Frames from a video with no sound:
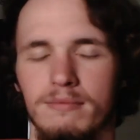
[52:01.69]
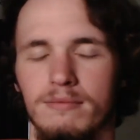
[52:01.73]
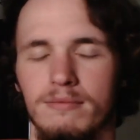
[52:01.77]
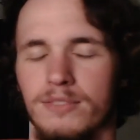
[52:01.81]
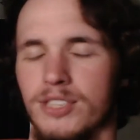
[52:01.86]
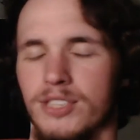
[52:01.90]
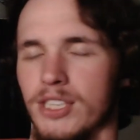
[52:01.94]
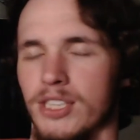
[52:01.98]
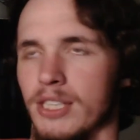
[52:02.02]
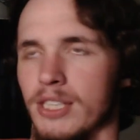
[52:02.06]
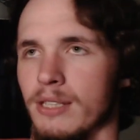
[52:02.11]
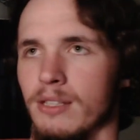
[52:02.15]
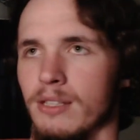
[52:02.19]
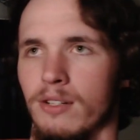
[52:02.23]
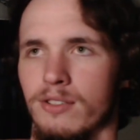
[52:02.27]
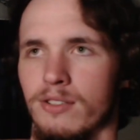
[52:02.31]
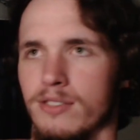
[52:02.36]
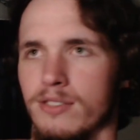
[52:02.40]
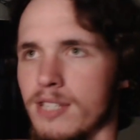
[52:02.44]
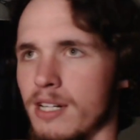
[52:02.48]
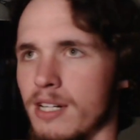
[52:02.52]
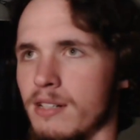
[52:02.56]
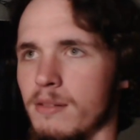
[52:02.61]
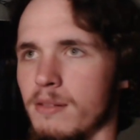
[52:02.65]
She
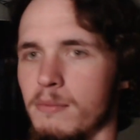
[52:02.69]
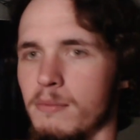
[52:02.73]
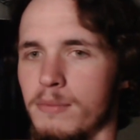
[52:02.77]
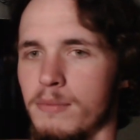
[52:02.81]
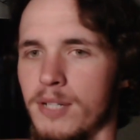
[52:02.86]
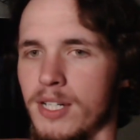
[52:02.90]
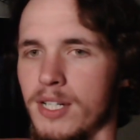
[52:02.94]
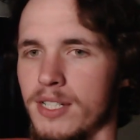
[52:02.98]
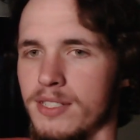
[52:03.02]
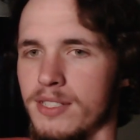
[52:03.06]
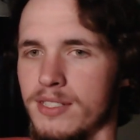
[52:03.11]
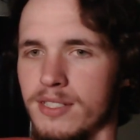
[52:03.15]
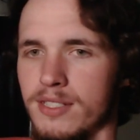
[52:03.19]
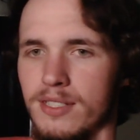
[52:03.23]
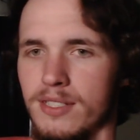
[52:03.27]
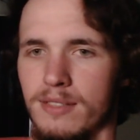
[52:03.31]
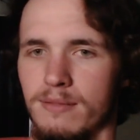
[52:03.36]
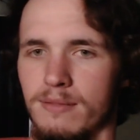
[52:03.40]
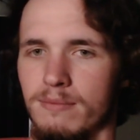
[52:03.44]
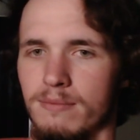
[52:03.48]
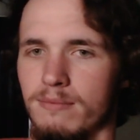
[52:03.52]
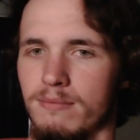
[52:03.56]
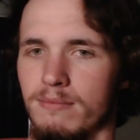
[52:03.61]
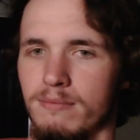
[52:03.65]
goes out and buys it.
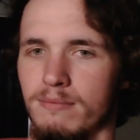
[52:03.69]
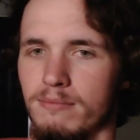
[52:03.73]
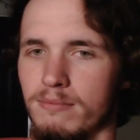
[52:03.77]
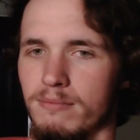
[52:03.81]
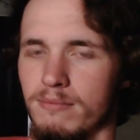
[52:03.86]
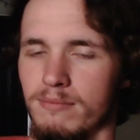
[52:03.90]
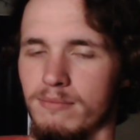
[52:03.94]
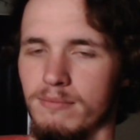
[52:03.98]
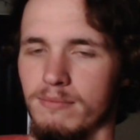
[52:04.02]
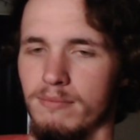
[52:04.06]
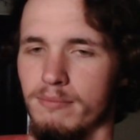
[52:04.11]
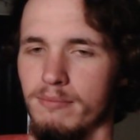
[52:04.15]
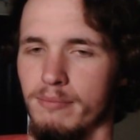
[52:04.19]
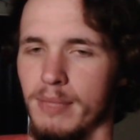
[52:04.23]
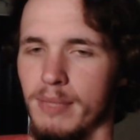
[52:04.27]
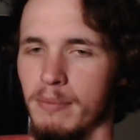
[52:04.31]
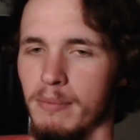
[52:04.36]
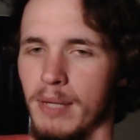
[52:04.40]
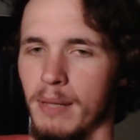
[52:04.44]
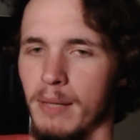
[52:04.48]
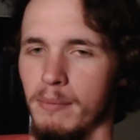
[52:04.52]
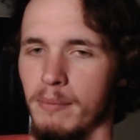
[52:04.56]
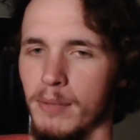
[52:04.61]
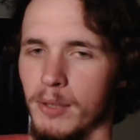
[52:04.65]
Bing,
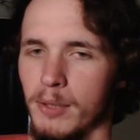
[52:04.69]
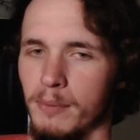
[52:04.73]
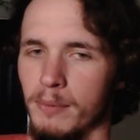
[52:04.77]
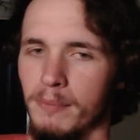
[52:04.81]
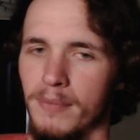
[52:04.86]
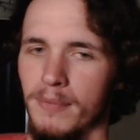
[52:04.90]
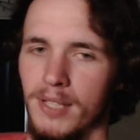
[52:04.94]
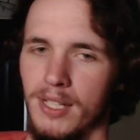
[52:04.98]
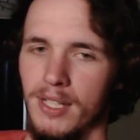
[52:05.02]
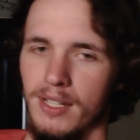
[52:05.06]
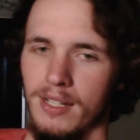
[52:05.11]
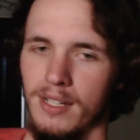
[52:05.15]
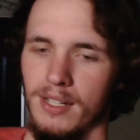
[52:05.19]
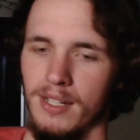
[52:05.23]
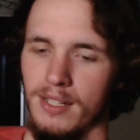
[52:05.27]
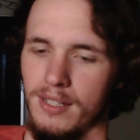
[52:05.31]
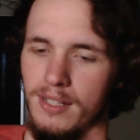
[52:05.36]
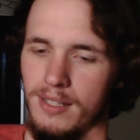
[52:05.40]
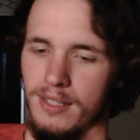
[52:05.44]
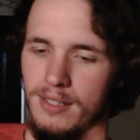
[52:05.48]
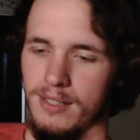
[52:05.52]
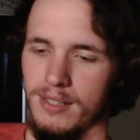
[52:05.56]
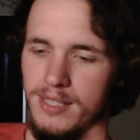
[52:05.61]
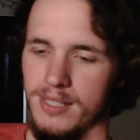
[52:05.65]
bang, boom.
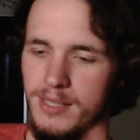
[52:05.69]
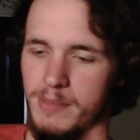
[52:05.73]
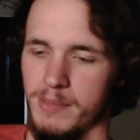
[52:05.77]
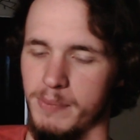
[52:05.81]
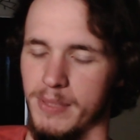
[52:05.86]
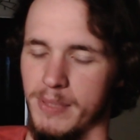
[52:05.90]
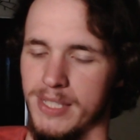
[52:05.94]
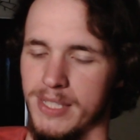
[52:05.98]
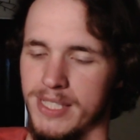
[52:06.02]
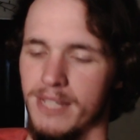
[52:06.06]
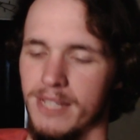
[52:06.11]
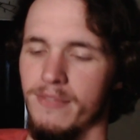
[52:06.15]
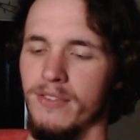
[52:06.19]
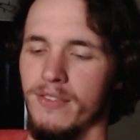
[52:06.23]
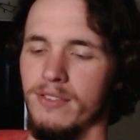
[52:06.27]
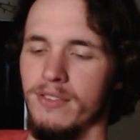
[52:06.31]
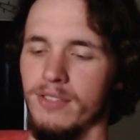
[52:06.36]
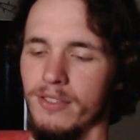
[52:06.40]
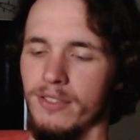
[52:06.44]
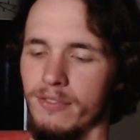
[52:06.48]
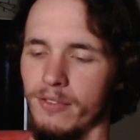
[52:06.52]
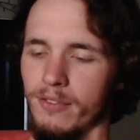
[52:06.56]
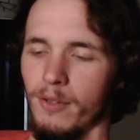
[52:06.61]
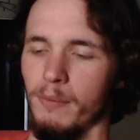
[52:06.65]

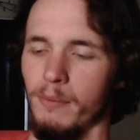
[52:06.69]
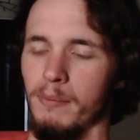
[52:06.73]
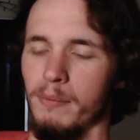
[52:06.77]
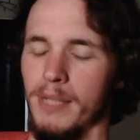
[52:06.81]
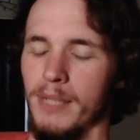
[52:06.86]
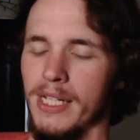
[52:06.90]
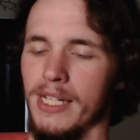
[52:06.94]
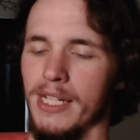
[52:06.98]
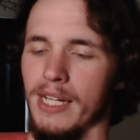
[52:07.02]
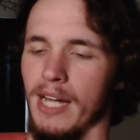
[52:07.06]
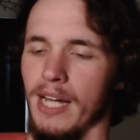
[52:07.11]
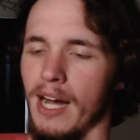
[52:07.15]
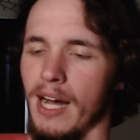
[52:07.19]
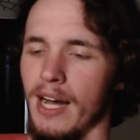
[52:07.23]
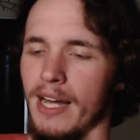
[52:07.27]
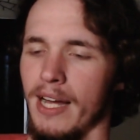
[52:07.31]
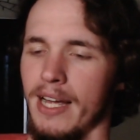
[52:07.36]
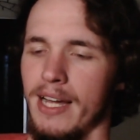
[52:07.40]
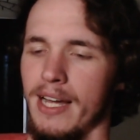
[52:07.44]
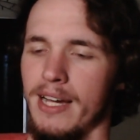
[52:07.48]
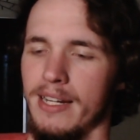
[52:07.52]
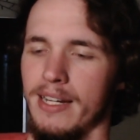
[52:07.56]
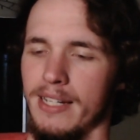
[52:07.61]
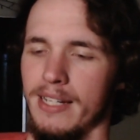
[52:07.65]
Specifically for me, I
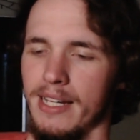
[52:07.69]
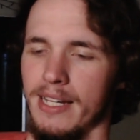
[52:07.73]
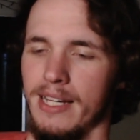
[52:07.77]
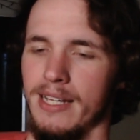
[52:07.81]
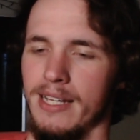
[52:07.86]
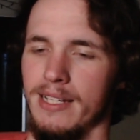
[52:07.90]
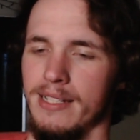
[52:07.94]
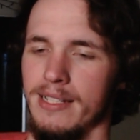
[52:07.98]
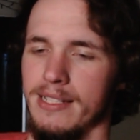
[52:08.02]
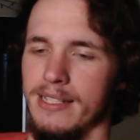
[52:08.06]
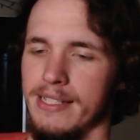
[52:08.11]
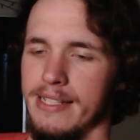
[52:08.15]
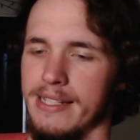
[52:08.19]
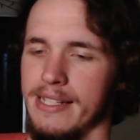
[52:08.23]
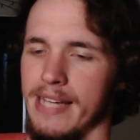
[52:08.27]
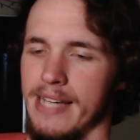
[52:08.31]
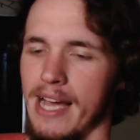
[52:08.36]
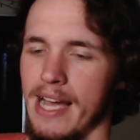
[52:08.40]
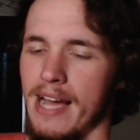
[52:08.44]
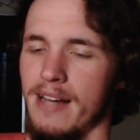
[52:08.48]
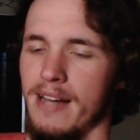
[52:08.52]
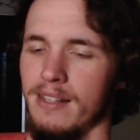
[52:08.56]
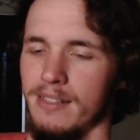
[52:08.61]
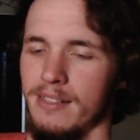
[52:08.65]
had a
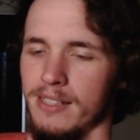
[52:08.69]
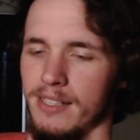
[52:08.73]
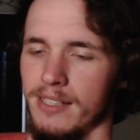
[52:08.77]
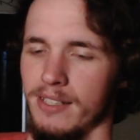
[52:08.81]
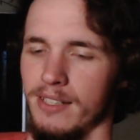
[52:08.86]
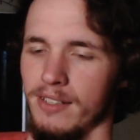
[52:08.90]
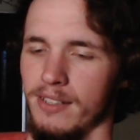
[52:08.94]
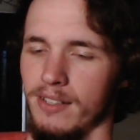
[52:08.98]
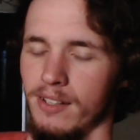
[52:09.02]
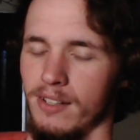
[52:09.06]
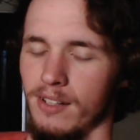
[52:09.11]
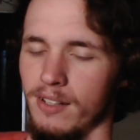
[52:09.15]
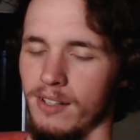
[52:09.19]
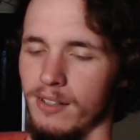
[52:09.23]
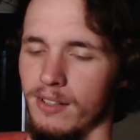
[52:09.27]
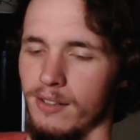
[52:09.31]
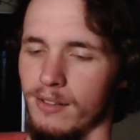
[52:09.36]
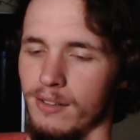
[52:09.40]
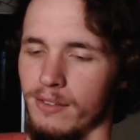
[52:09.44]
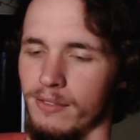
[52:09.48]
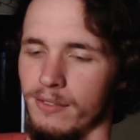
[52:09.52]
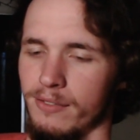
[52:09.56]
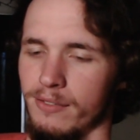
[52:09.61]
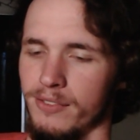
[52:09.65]
gallon
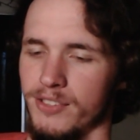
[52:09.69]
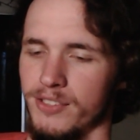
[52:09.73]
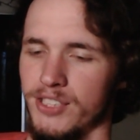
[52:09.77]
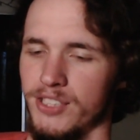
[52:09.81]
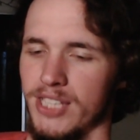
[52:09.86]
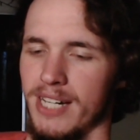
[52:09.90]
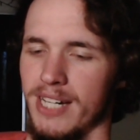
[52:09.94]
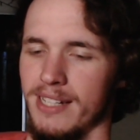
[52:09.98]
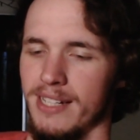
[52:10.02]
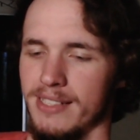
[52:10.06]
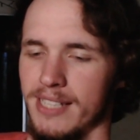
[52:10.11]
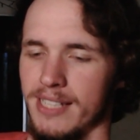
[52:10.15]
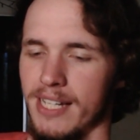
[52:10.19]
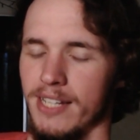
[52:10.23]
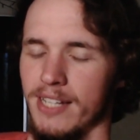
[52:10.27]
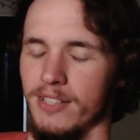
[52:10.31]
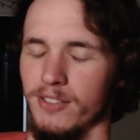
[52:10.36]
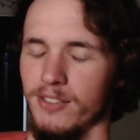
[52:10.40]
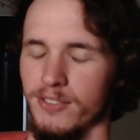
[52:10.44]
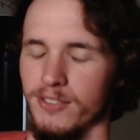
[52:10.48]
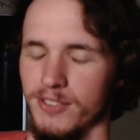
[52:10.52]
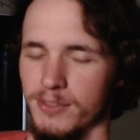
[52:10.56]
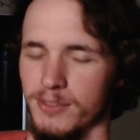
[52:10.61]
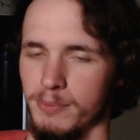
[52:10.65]
of Jack
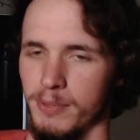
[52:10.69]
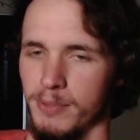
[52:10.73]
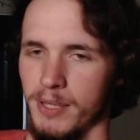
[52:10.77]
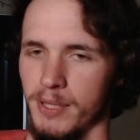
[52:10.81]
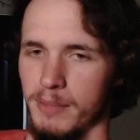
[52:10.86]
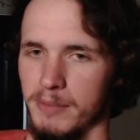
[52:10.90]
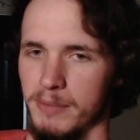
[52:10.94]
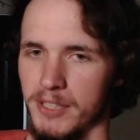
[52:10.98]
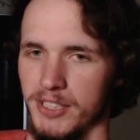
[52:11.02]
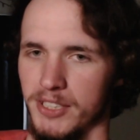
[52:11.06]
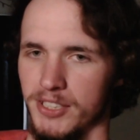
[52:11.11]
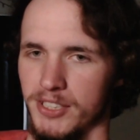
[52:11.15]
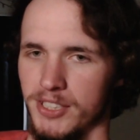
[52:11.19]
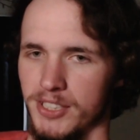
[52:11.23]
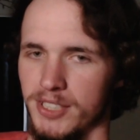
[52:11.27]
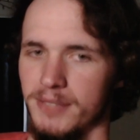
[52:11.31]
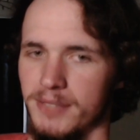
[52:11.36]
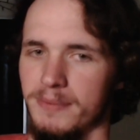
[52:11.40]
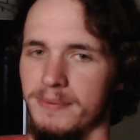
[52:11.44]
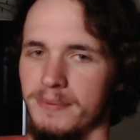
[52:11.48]
Daniels, pretty much.